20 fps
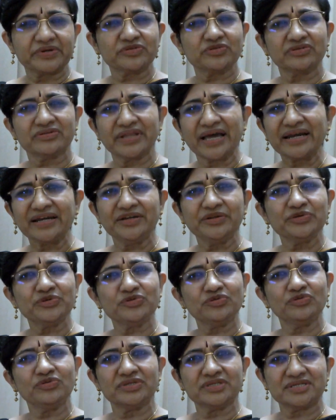So that used
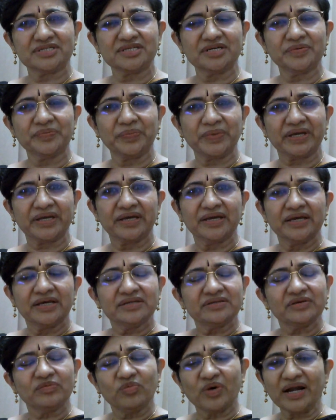to disturb me.
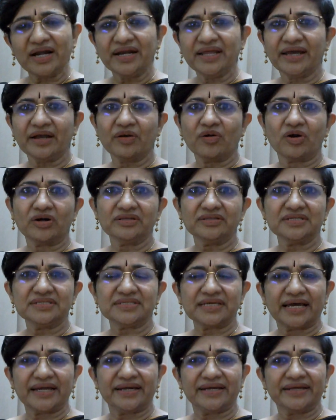So one day I got this
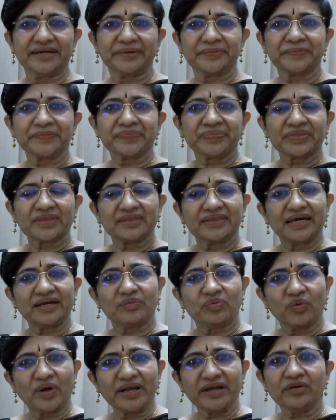idea
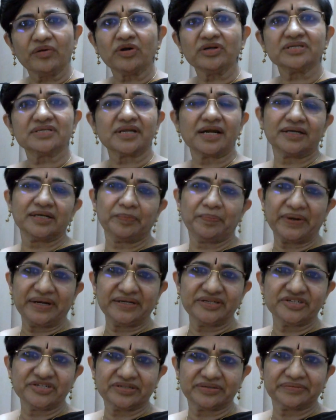that why not start a
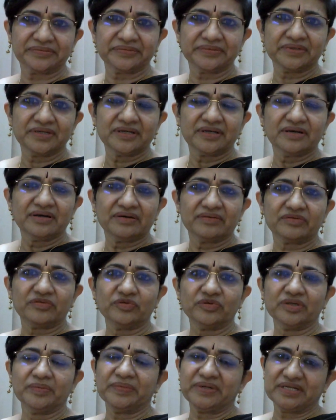petition to
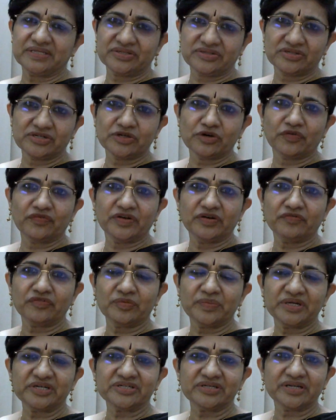the Ministry of
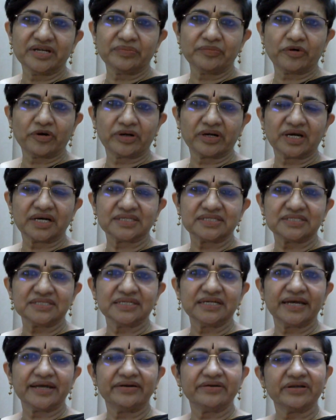Information and
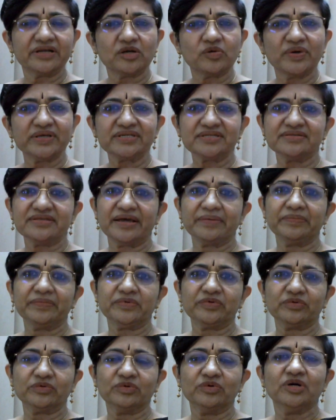Broadcasting and request them
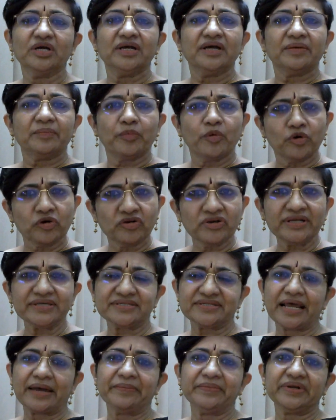to portray
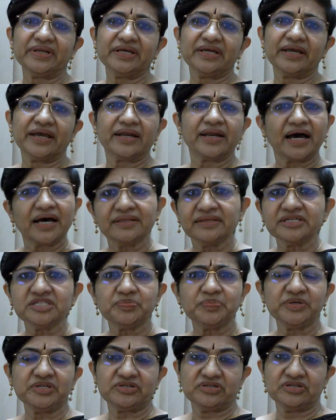stammering and other
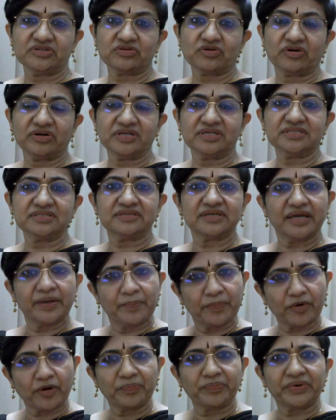speech disorders
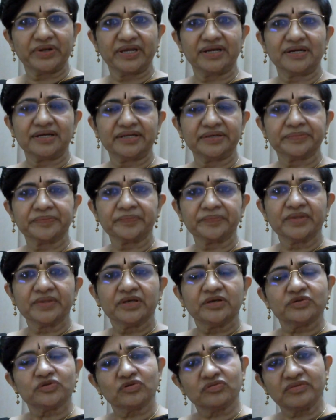appropriately.
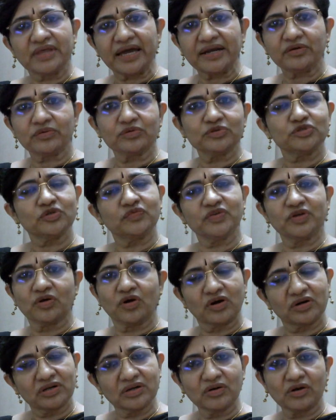So that also we
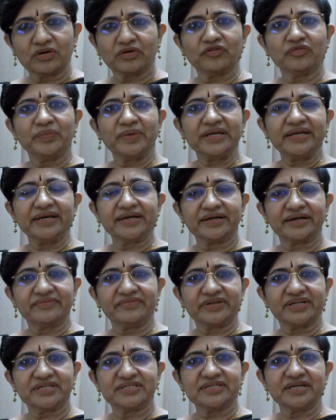got a lot of media
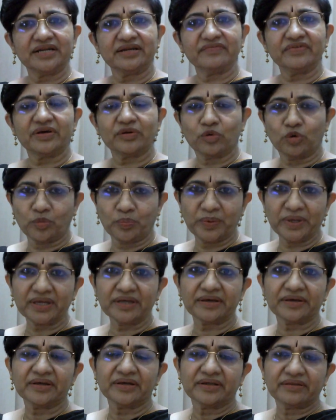coverage, and we are
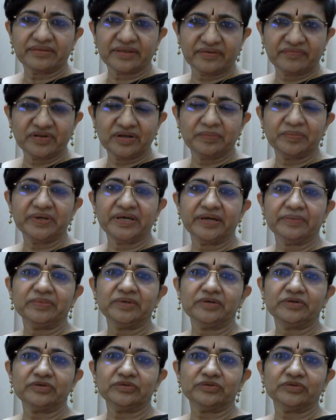hoping that we'll be
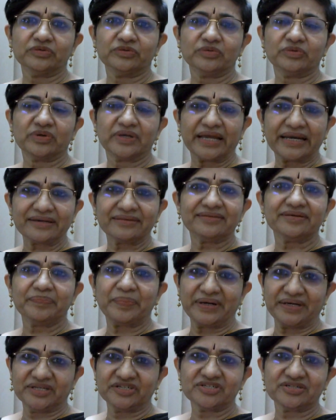able to get the
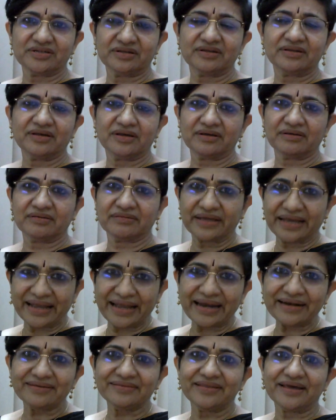petition,
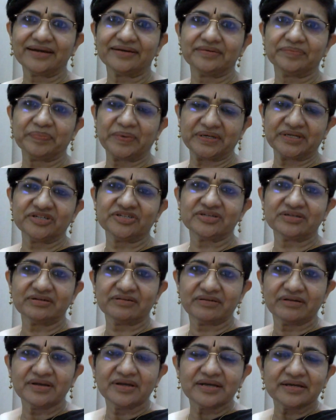get that
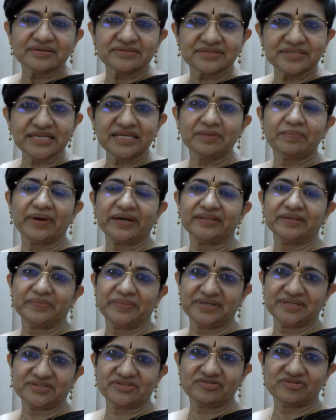petition seen by the
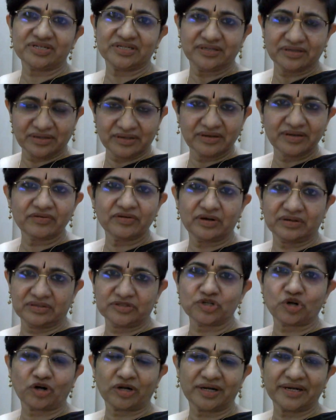ministry
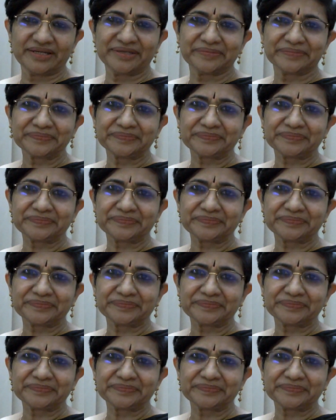shortly.